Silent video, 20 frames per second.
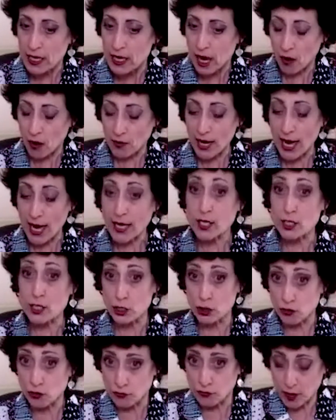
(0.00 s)
okay, because
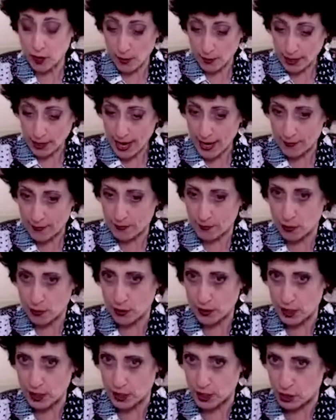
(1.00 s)
you've, again,
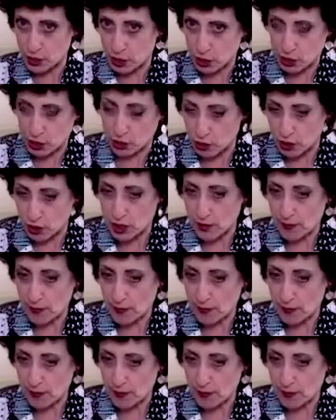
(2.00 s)
put in a certain